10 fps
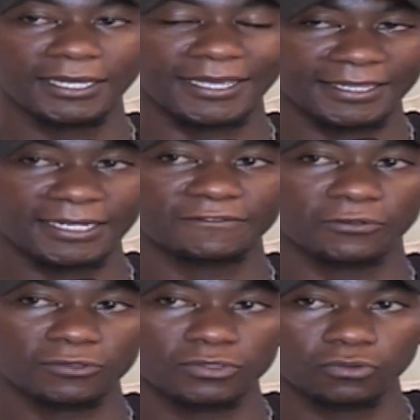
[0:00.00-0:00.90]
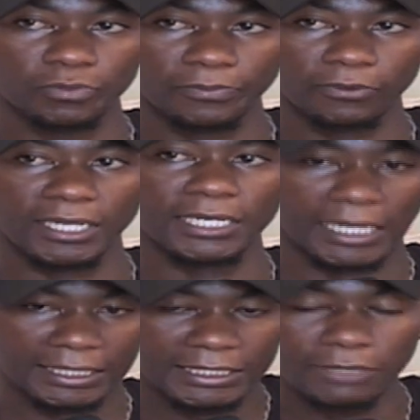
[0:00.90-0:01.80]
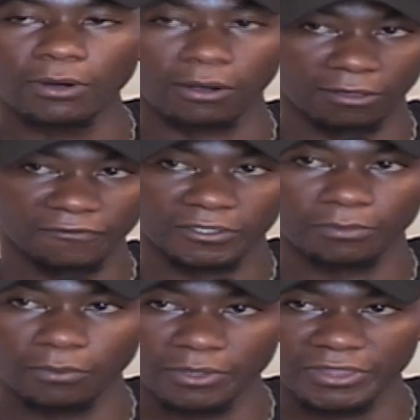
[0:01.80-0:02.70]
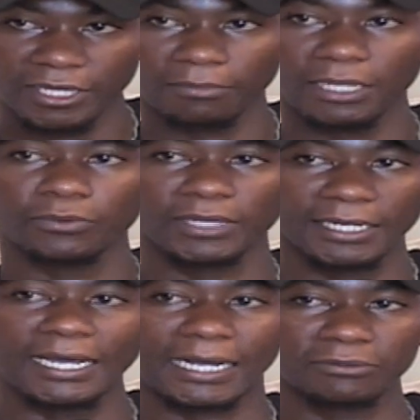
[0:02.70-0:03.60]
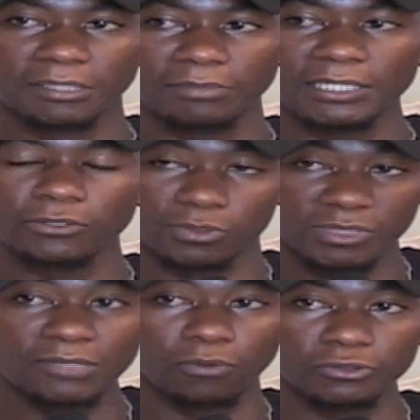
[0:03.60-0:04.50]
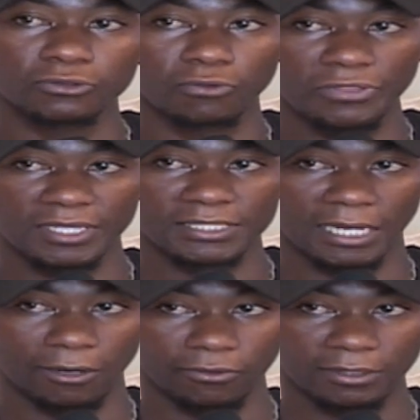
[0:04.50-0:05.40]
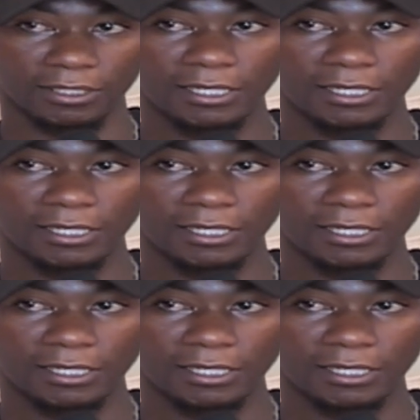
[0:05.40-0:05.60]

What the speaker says: And then after those 2 people, and until we were comfortable with them and we had accountability, because we didn't want to do things alone.